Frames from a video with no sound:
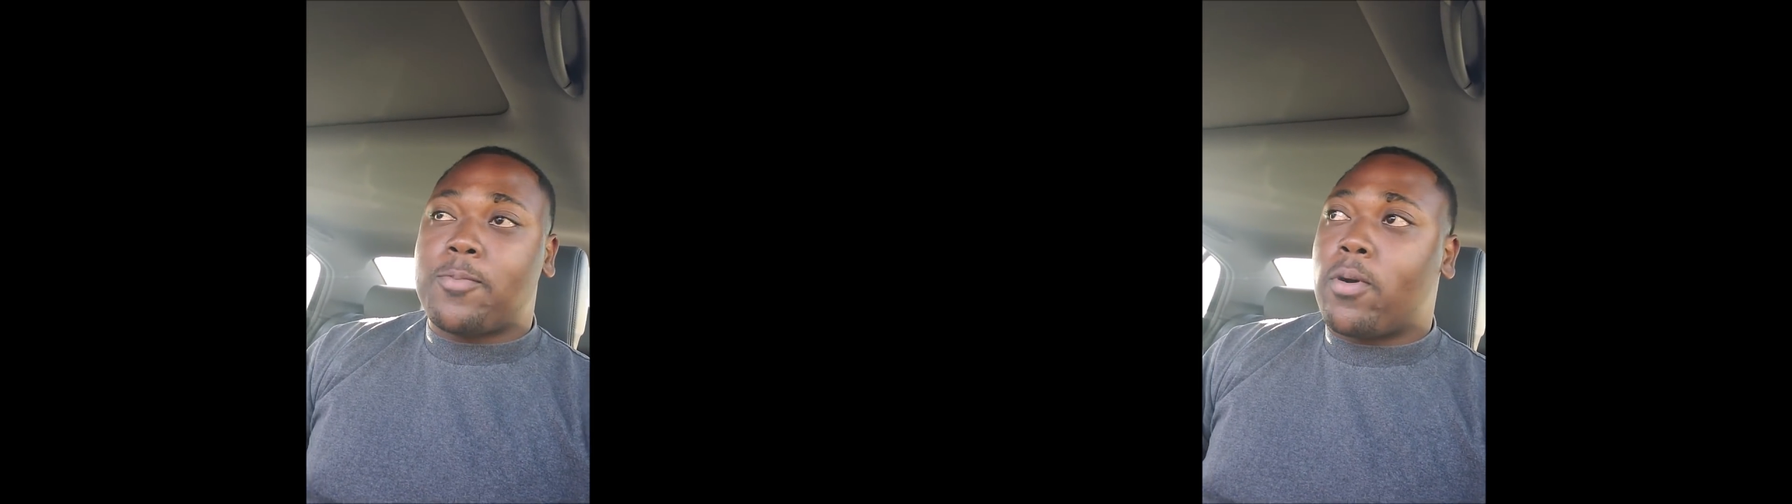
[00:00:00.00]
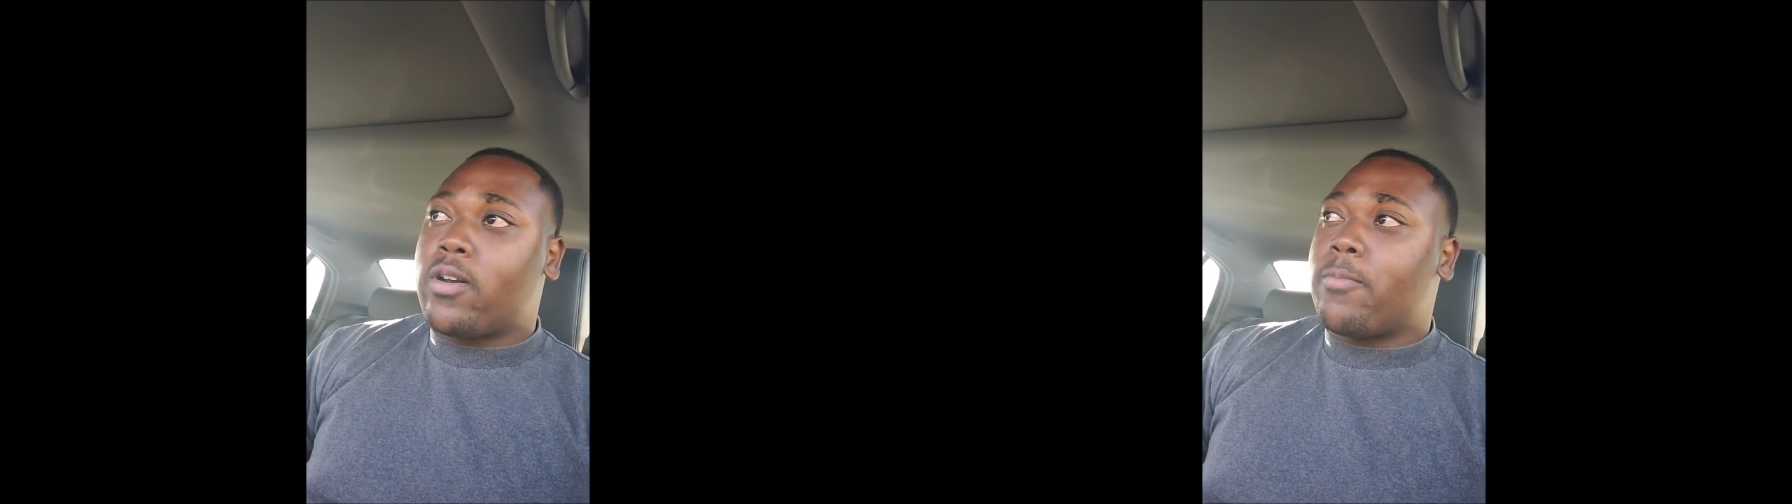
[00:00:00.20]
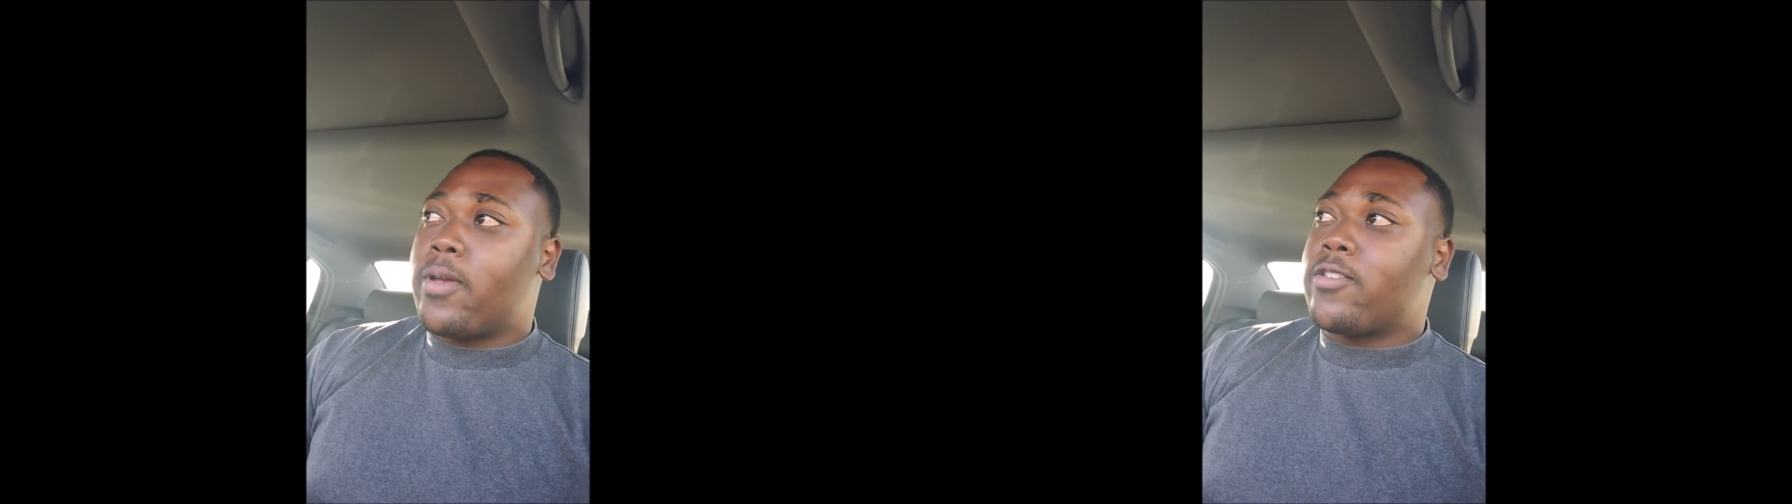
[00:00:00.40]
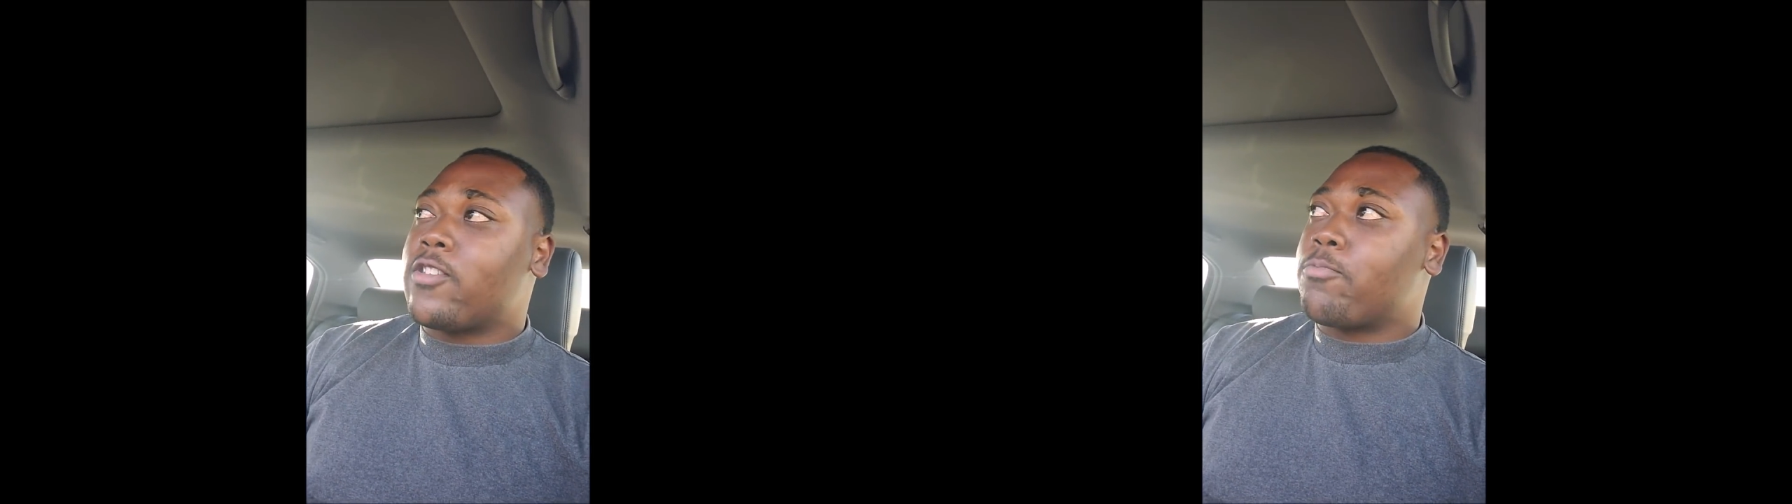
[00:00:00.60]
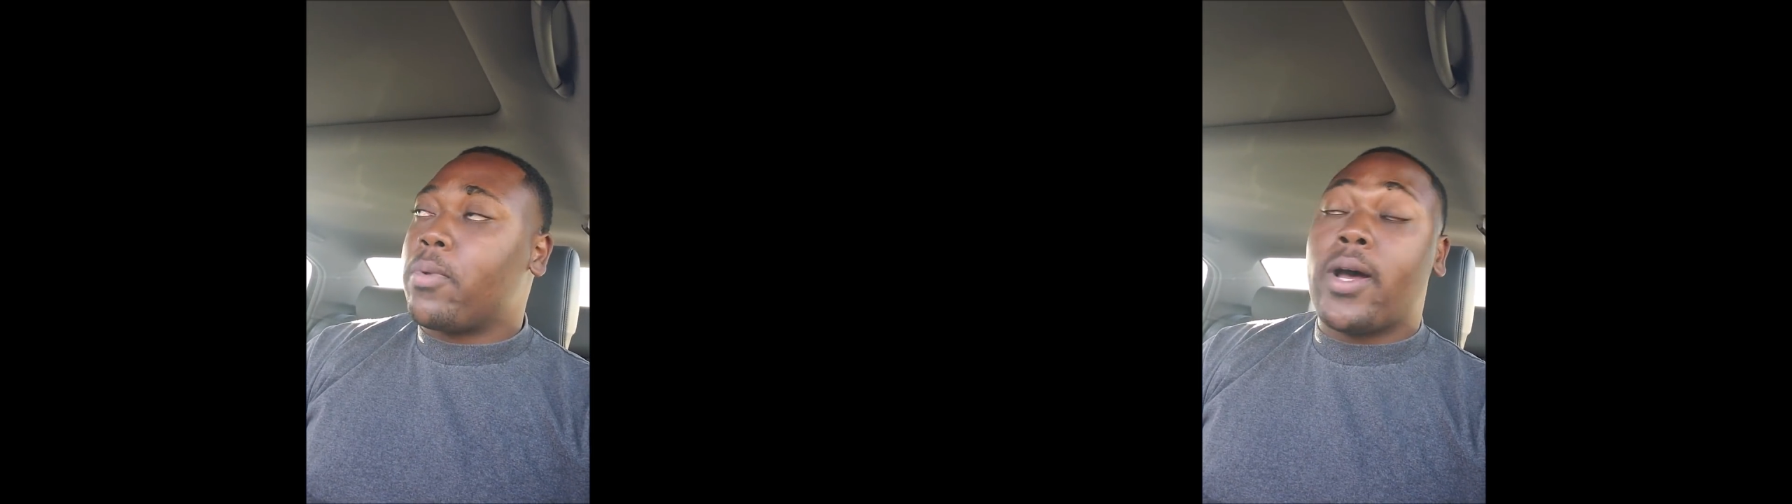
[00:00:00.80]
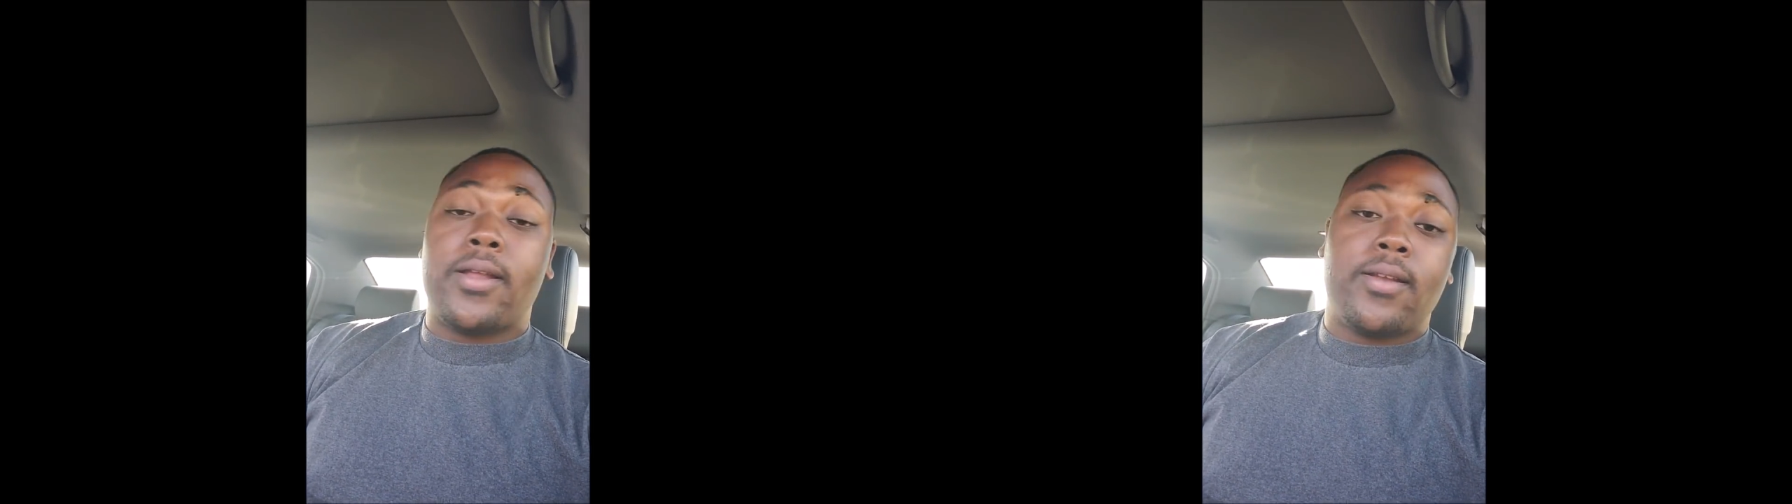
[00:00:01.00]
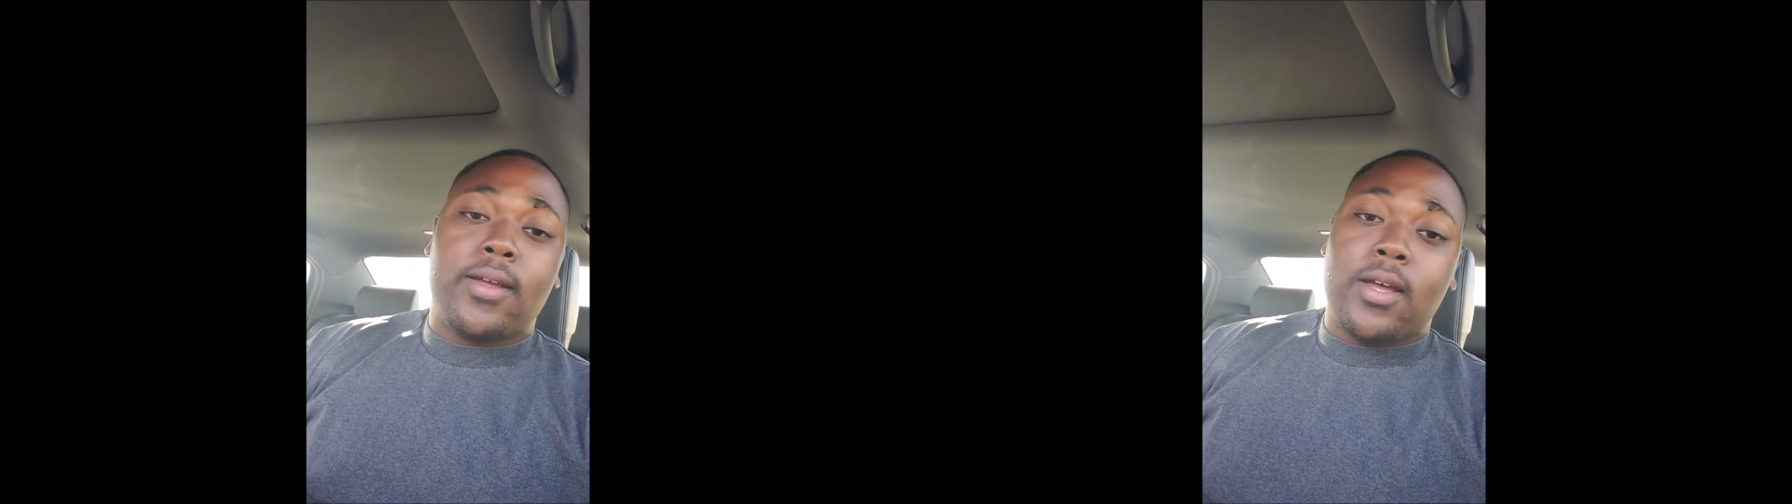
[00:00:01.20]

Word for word: It's part of the business. But